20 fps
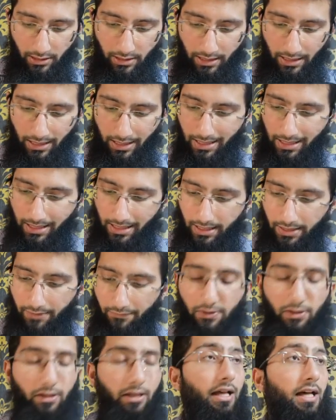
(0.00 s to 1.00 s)
And for
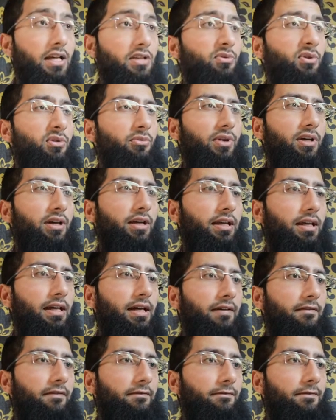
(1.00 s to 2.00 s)
the last one, we're going to
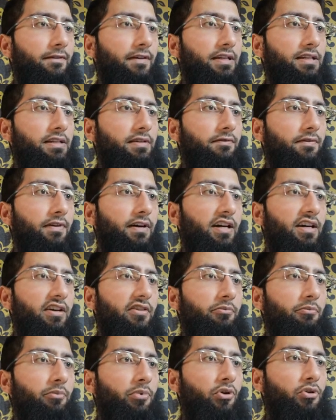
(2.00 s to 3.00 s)
get
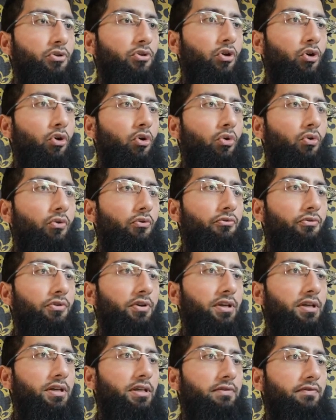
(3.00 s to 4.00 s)

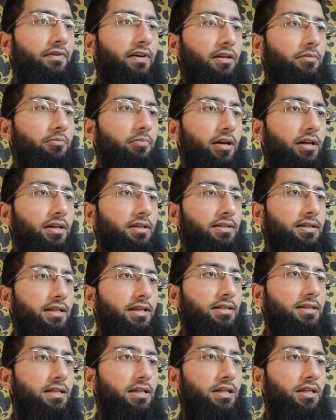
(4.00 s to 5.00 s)
35.03 divided by
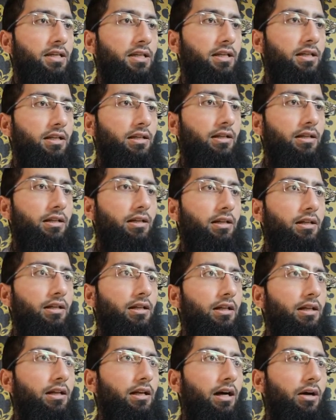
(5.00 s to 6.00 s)
16,
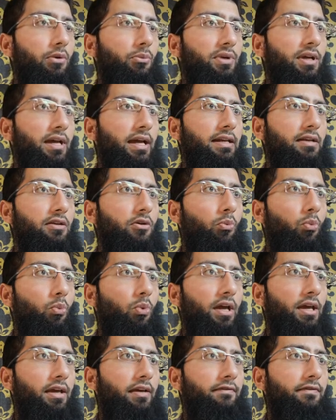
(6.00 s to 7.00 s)
and we end up
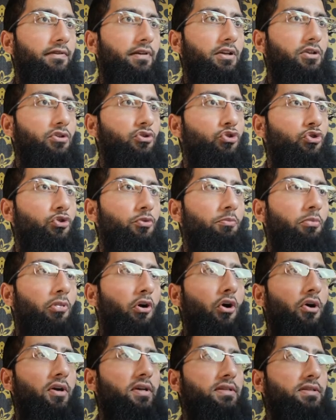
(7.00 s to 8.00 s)
with
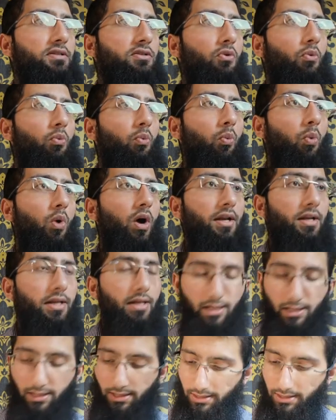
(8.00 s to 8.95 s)
2.19.